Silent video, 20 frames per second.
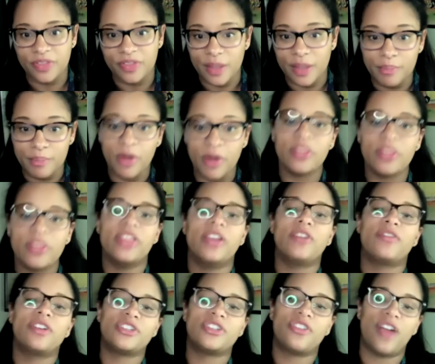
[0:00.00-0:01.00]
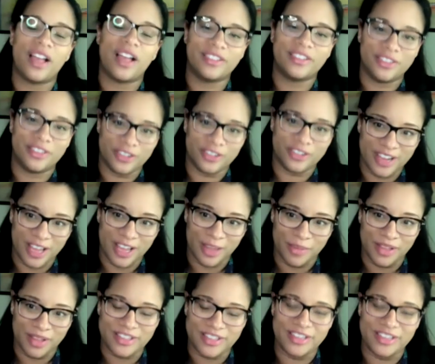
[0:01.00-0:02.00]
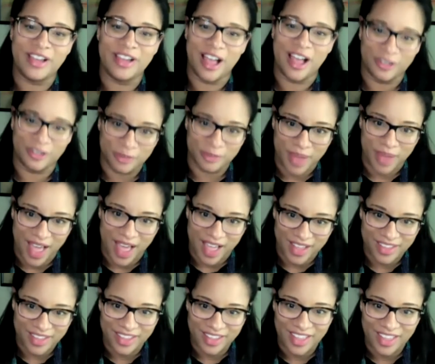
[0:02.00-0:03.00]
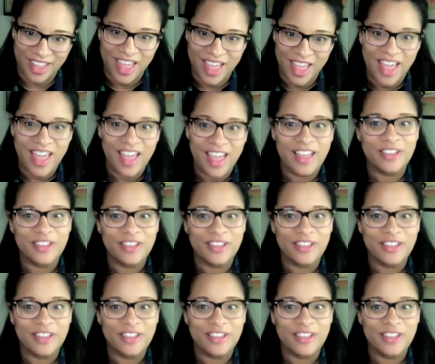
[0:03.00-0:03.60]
they both then retracted their statements and dialed back. Mm-hmm.